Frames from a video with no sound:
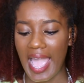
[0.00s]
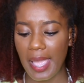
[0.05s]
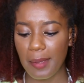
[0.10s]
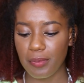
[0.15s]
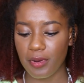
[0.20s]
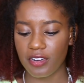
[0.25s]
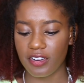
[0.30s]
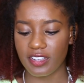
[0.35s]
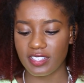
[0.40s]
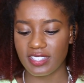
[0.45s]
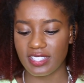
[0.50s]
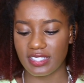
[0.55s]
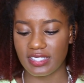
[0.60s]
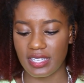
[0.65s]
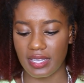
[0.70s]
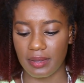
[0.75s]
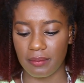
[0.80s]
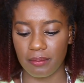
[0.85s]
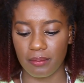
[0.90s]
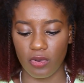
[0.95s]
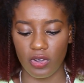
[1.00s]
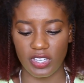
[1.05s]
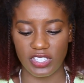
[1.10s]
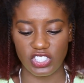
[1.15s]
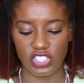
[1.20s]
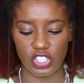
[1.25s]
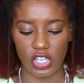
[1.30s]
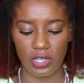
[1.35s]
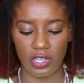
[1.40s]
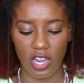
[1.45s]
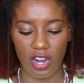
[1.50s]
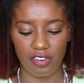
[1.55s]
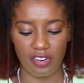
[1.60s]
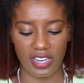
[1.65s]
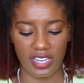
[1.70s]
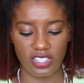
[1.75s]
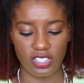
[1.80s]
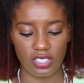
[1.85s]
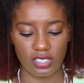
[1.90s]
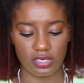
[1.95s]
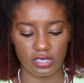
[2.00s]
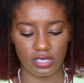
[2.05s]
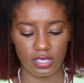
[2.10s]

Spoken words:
High Porosity Moisture Correct.